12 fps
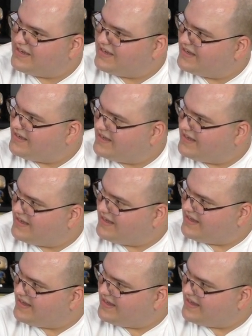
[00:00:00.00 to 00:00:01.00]

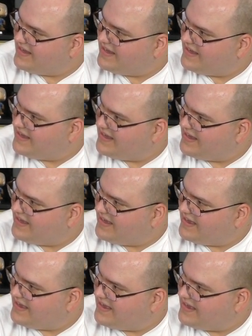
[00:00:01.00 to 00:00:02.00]

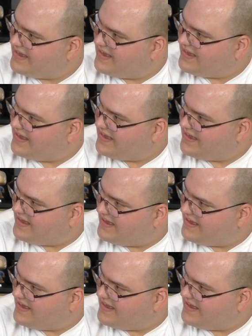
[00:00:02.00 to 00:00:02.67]
(not speaking)